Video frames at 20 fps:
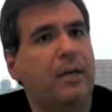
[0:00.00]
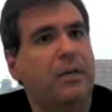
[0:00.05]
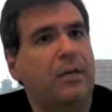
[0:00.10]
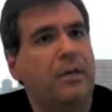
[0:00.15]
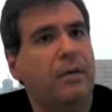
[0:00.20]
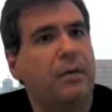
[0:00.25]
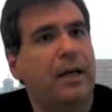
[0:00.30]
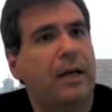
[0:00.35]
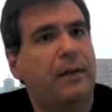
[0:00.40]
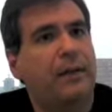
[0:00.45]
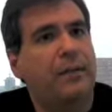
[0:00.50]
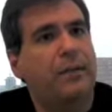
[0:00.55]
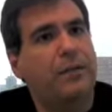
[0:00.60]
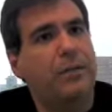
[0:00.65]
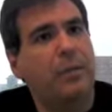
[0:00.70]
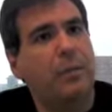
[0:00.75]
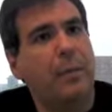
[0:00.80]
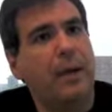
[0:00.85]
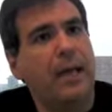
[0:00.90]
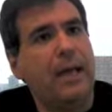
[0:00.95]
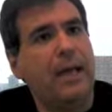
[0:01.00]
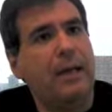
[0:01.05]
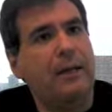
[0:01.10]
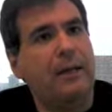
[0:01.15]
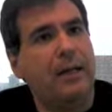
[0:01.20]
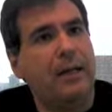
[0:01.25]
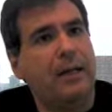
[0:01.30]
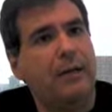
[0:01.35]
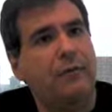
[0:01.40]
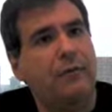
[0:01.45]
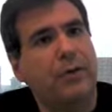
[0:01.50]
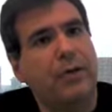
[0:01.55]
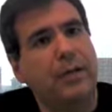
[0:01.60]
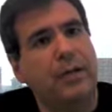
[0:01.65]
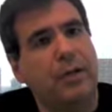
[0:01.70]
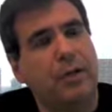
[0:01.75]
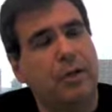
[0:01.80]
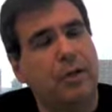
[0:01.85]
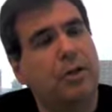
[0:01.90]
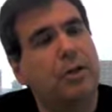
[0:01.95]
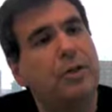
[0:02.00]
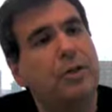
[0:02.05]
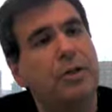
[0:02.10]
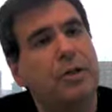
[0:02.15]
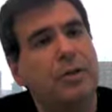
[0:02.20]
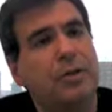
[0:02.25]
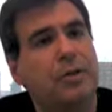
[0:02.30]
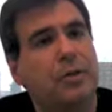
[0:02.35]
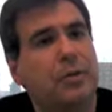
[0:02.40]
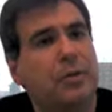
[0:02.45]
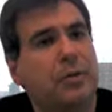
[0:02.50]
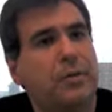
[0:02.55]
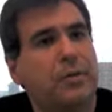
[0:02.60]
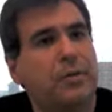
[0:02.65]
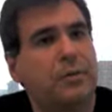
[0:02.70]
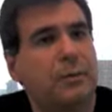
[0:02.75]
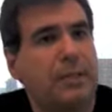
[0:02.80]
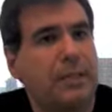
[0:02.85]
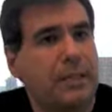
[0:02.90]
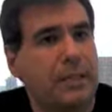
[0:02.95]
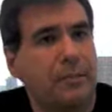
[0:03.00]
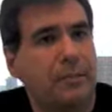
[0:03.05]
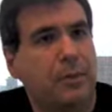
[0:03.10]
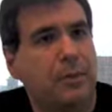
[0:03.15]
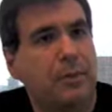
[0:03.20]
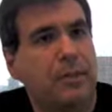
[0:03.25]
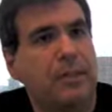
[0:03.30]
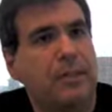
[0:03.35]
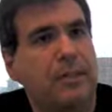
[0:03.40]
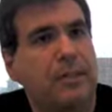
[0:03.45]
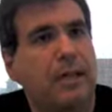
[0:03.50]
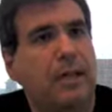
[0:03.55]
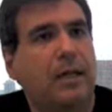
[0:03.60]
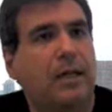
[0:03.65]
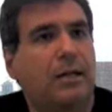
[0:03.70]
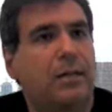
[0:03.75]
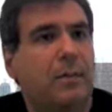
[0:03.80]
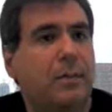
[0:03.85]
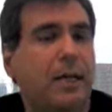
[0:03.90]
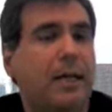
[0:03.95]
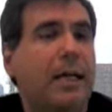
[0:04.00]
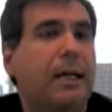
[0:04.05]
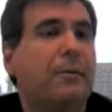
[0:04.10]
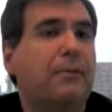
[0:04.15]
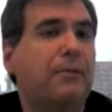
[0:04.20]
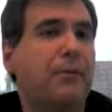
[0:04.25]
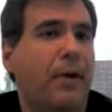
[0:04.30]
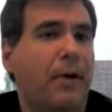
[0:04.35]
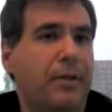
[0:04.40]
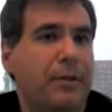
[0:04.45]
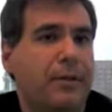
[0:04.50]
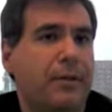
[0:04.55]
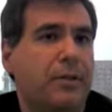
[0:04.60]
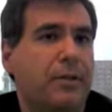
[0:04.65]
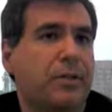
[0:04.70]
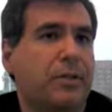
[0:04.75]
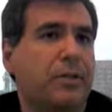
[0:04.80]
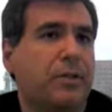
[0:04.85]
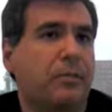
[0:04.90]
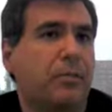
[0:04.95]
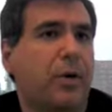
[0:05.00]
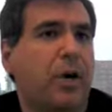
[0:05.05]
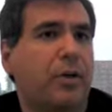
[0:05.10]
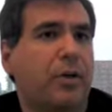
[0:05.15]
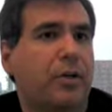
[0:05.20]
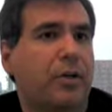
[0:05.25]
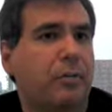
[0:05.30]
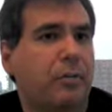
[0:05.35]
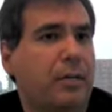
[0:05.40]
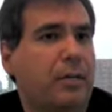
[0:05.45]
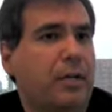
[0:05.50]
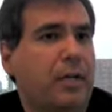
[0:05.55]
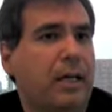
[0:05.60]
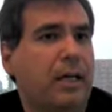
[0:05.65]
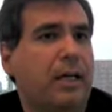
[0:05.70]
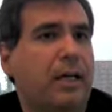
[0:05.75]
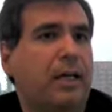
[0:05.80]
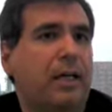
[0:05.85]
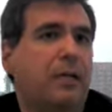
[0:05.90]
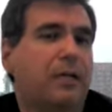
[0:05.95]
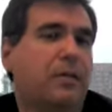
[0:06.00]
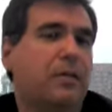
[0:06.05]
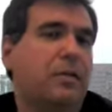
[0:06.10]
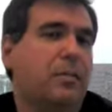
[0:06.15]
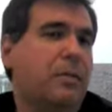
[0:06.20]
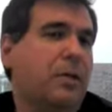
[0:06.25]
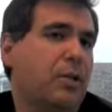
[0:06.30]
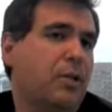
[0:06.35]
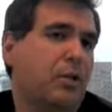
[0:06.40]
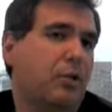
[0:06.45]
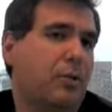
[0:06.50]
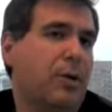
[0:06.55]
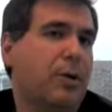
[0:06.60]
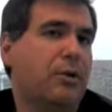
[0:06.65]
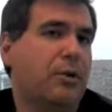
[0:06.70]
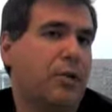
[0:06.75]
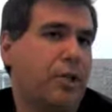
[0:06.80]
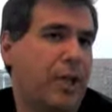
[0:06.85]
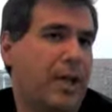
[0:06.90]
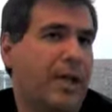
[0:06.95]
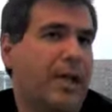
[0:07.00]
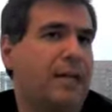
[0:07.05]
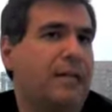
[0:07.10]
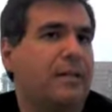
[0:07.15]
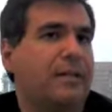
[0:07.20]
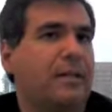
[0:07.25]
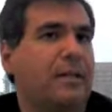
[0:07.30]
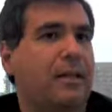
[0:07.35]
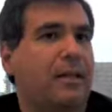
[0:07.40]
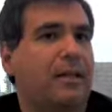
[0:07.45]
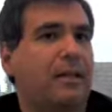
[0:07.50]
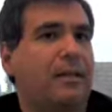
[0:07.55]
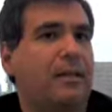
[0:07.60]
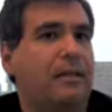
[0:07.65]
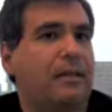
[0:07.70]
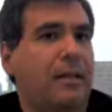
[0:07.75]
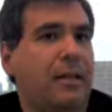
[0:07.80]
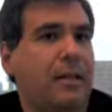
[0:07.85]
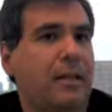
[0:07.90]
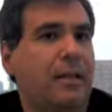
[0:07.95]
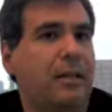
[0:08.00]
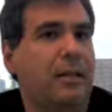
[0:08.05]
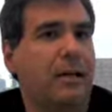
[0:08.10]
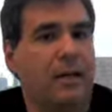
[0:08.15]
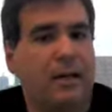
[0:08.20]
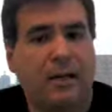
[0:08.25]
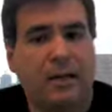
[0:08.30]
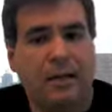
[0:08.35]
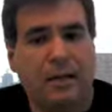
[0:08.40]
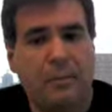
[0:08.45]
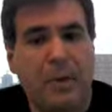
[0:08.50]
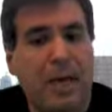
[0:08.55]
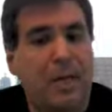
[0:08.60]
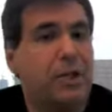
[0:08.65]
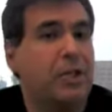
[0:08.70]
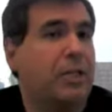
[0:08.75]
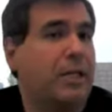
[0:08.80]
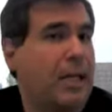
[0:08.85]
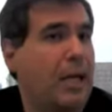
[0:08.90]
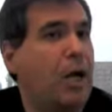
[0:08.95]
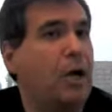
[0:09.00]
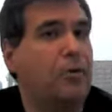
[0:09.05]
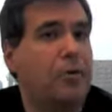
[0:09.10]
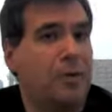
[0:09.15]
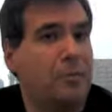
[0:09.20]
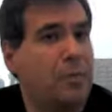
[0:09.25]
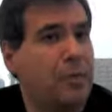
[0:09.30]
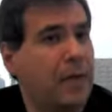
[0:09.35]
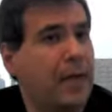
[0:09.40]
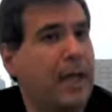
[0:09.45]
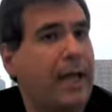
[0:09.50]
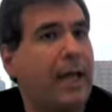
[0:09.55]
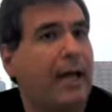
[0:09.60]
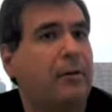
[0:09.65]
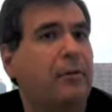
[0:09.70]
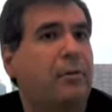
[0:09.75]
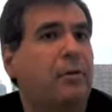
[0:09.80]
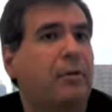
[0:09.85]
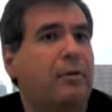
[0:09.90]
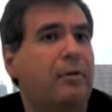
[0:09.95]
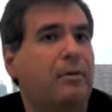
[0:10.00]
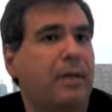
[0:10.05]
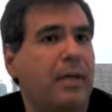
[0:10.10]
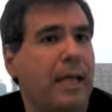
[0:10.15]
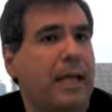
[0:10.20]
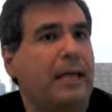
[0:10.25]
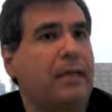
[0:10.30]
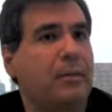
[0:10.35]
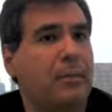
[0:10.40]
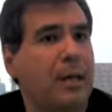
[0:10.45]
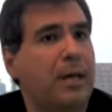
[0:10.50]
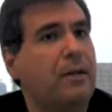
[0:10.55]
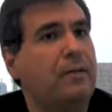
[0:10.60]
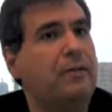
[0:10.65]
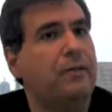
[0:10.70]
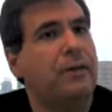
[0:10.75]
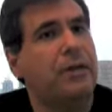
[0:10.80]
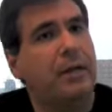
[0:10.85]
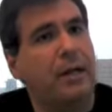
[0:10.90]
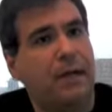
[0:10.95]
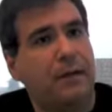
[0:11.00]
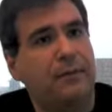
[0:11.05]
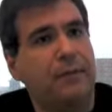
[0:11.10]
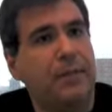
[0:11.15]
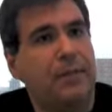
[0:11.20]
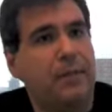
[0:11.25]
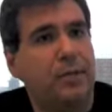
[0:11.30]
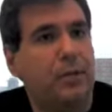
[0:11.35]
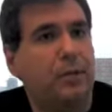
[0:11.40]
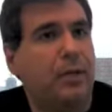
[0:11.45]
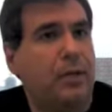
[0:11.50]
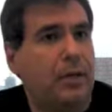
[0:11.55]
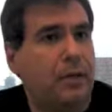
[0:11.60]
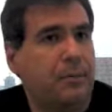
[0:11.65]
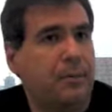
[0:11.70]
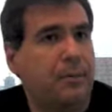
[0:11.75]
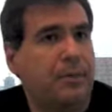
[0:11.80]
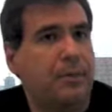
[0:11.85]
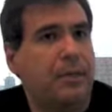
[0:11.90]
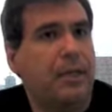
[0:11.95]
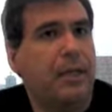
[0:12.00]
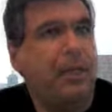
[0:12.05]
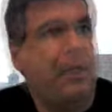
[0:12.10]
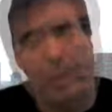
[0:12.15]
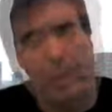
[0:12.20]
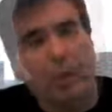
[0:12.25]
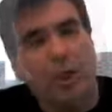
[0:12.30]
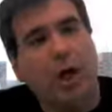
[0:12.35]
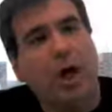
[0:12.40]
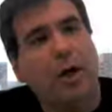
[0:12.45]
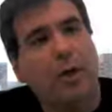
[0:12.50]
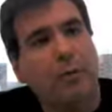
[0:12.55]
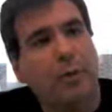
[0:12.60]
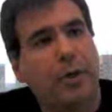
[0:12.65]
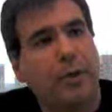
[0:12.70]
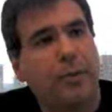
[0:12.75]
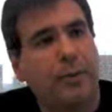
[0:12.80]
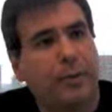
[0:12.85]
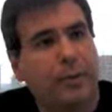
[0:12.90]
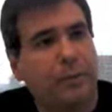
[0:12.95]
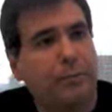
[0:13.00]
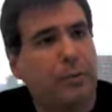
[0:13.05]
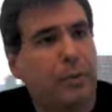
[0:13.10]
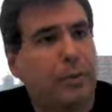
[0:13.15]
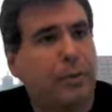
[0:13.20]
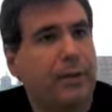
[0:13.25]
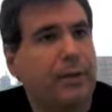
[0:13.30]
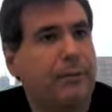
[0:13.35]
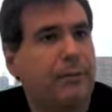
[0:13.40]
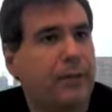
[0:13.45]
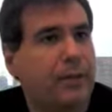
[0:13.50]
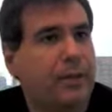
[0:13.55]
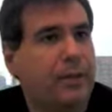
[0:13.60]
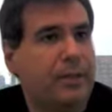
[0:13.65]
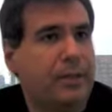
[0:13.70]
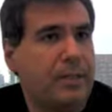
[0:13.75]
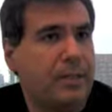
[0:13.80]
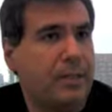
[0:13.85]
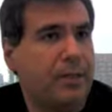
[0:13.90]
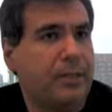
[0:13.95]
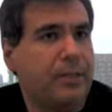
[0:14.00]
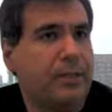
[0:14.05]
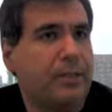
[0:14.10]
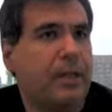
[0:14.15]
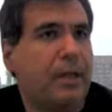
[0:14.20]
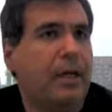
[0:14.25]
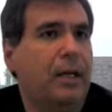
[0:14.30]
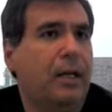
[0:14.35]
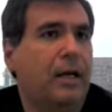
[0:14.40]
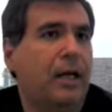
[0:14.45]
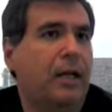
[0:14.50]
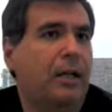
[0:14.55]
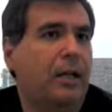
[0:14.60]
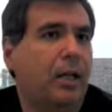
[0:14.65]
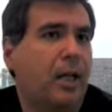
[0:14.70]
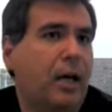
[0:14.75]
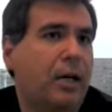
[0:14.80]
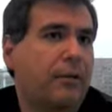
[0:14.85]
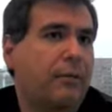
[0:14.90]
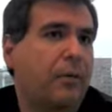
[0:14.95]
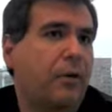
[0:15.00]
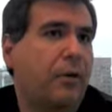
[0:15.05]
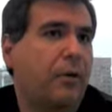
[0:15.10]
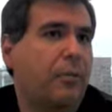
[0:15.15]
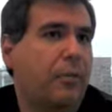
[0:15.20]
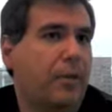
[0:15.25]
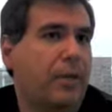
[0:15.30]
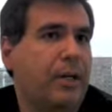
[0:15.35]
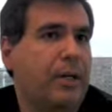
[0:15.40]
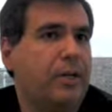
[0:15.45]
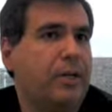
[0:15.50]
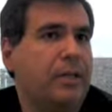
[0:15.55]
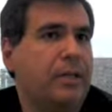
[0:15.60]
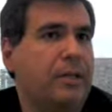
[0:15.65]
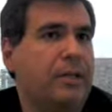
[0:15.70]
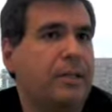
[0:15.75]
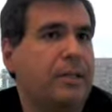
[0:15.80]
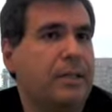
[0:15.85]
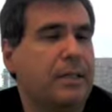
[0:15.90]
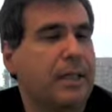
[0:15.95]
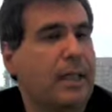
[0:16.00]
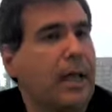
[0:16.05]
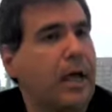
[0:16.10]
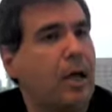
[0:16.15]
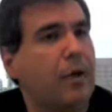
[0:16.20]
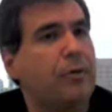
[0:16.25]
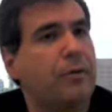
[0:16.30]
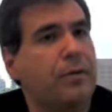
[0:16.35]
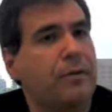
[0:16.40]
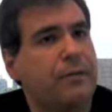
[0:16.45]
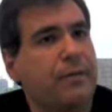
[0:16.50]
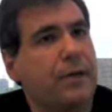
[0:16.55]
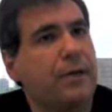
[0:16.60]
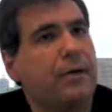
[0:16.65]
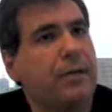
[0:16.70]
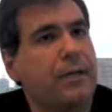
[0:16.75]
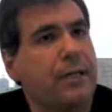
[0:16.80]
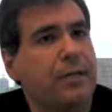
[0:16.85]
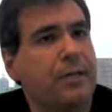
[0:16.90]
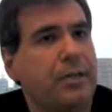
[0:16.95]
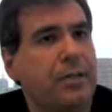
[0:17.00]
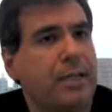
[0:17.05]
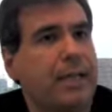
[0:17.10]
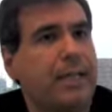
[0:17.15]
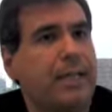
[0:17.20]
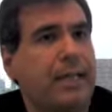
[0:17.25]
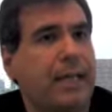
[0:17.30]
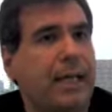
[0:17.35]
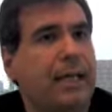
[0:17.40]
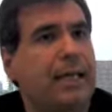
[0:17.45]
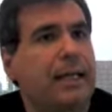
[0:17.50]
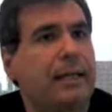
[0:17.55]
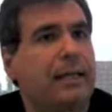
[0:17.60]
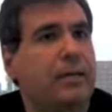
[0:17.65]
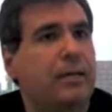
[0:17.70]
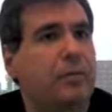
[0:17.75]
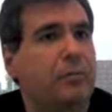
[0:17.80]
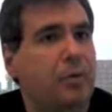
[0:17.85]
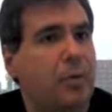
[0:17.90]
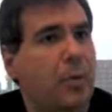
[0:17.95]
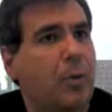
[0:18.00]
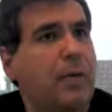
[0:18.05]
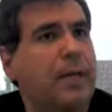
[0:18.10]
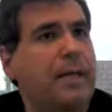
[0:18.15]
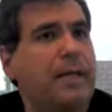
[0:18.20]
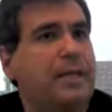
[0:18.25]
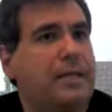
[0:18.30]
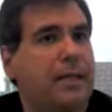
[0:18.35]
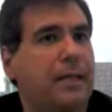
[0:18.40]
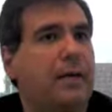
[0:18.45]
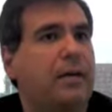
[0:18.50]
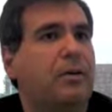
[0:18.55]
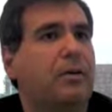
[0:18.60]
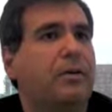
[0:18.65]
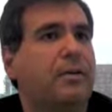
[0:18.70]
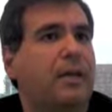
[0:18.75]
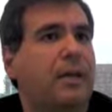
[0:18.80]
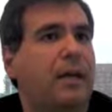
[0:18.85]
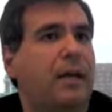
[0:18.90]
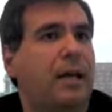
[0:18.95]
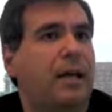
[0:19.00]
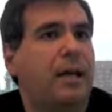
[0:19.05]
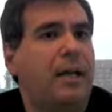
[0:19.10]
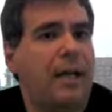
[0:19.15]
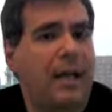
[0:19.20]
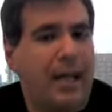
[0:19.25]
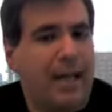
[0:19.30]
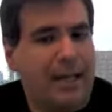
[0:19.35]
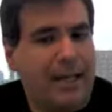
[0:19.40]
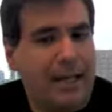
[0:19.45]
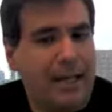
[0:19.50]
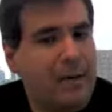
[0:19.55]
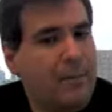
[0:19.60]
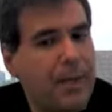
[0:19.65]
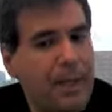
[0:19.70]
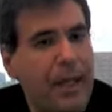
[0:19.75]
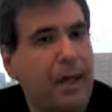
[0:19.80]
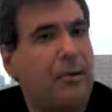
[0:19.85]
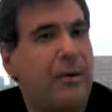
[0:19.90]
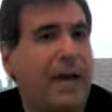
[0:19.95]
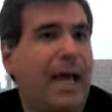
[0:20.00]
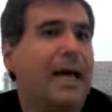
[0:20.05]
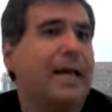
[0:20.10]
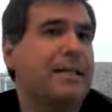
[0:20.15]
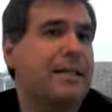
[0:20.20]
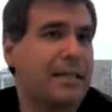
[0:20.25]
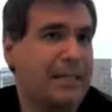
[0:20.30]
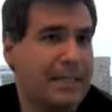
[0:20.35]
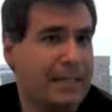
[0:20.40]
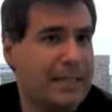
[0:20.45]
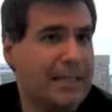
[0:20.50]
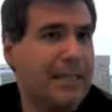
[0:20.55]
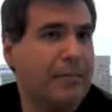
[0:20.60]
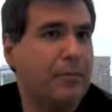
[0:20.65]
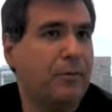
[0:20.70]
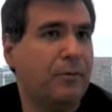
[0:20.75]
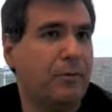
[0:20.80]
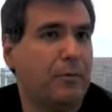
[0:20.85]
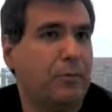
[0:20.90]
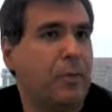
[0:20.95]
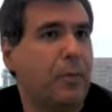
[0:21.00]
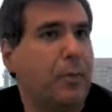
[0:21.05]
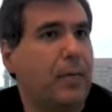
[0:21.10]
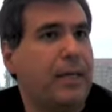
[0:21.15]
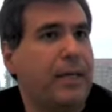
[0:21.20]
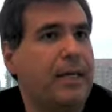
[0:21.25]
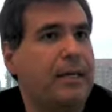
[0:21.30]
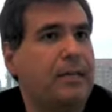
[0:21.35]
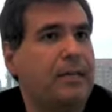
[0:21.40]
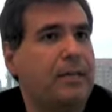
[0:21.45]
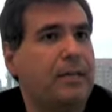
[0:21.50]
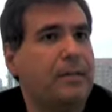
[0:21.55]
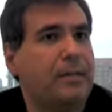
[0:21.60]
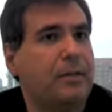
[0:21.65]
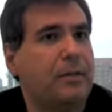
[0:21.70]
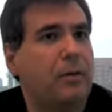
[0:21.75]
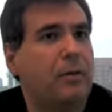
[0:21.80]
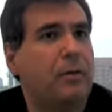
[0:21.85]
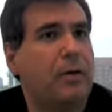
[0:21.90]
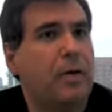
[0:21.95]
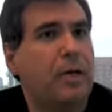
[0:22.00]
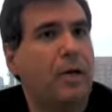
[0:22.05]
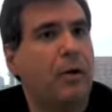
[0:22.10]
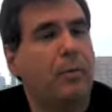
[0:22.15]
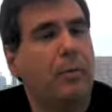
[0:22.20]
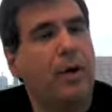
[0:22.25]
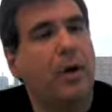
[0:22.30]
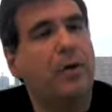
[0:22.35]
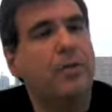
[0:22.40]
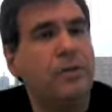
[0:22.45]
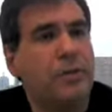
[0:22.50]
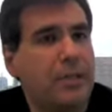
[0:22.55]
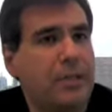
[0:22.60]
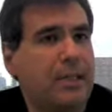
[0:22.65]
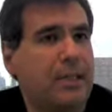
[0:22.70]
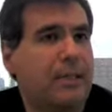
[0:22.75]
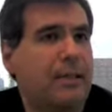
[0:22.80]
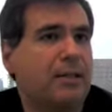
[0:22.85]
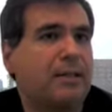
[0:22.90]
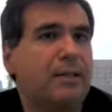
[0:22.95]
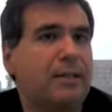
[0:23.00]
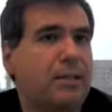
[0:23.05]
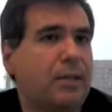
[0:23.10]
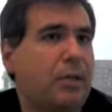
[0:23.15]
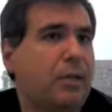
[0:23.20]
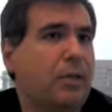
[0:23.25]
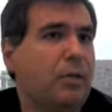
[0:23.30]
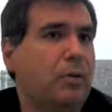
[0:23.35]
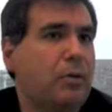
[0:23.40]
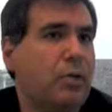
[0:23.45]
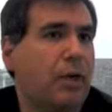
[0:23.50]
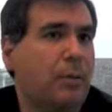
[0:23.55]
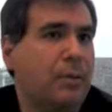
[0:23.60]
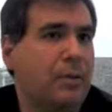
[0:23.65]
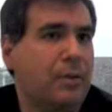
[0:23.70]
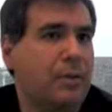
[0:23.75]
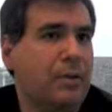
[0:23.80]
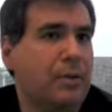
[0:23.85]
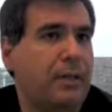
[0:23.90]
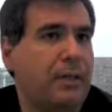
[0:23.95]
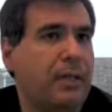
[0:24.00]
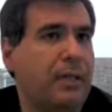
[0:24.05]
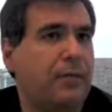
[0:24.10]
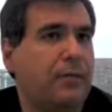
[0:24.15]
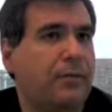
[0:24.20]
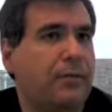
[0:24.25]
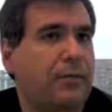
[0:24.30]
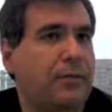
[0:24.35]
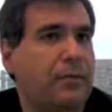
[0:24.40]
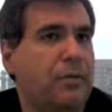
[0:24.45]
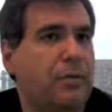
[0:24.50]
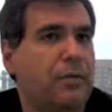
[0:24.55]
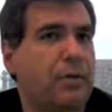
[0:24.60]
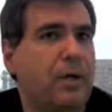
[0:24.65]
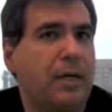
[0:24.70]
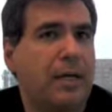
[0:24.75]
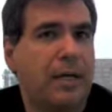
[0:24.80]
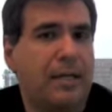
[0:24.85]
so that there's a way that if we can encourage those recent immigrants to become volunteers in the broader community, there's a much greater chance that the uh, Imagine Calgary plan will gain the benefit benefit of these newcomers. We're doing a lot of work with employee volunteers. A lot of corporations in Calgary are very interested in getting their employees out uh, and coming out as a team of employees. And so we also see this as a huge opportunity to,